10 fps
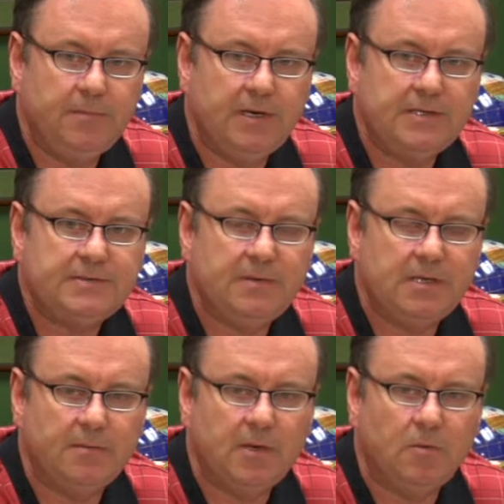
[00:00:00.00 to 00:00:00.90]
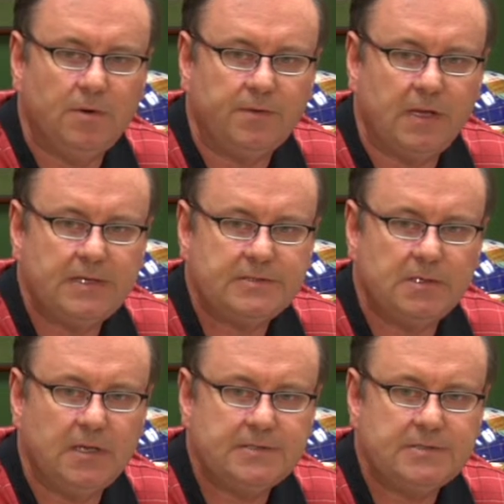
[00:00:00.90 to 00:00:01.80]
but it's becoming worth less
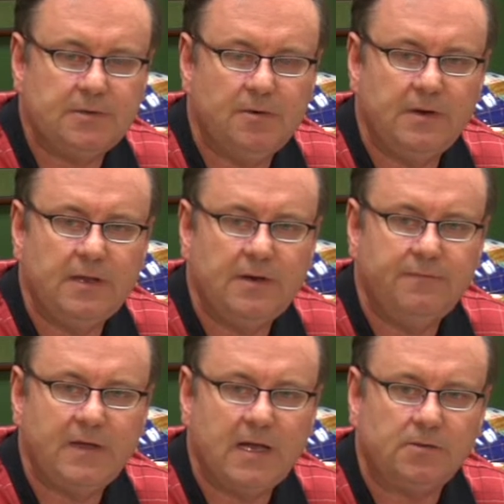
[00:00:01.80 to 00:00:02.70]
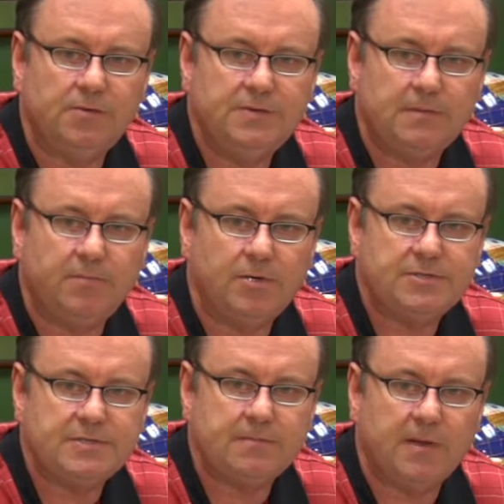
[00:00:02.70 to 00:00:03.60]
and less, so you're in fact losing
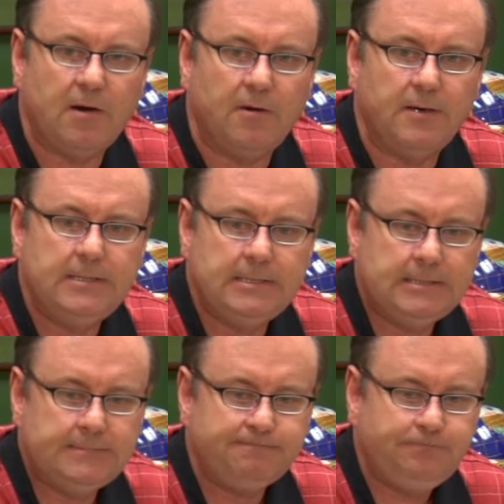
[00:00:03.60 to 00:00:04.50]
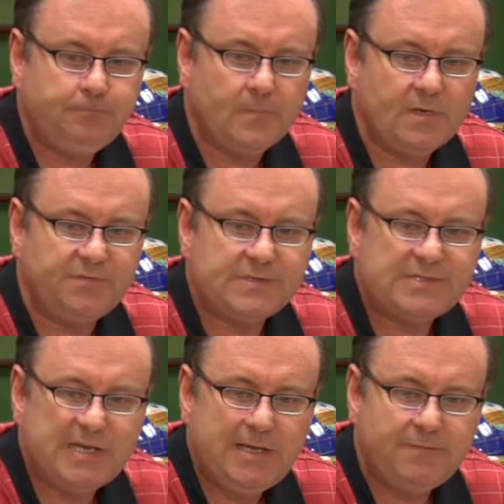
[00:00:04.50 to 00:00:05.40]
purchasing power. The
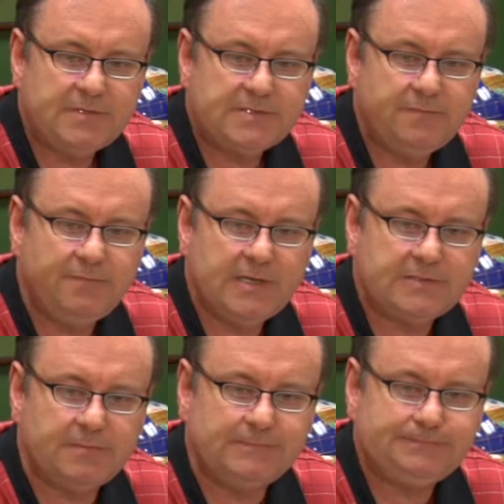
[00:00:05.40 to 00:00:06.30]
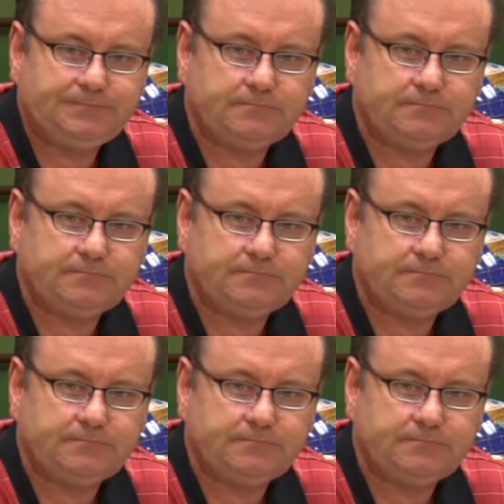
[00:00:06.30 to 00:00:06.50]
safest investment